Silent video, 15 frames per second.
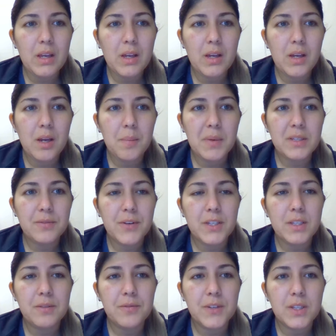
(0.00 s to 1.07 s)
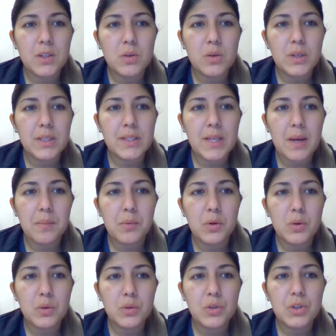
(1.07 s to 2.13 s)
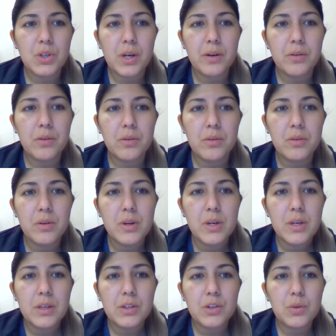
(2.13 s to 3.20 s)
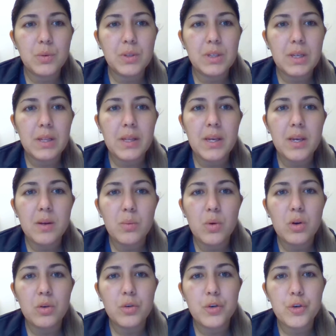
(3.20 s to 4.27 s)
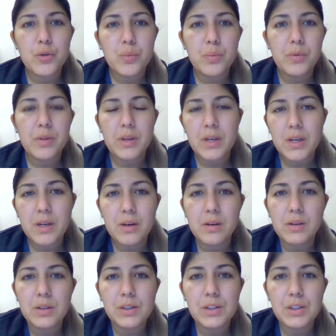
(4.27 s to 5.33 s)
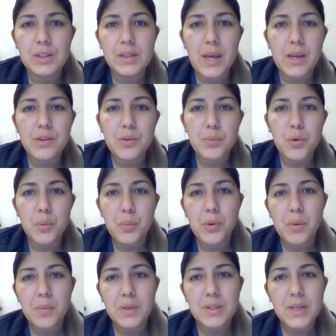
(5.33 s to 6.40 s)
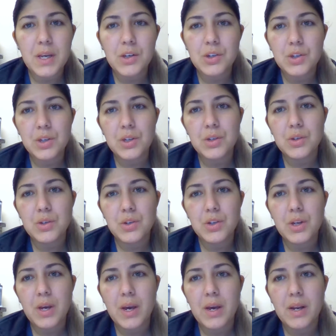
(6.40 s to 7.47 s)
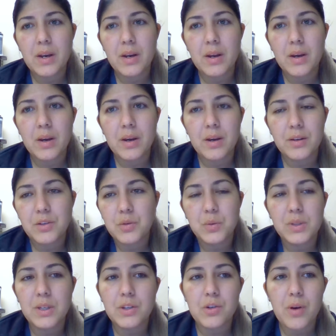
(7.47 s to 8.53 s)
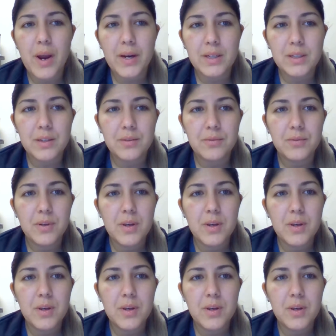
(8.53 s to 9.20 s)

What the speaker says: As far as the physical exam goes, general, she was clean, well-groomed, thin. She's age-appropriate mentation. She was interactive.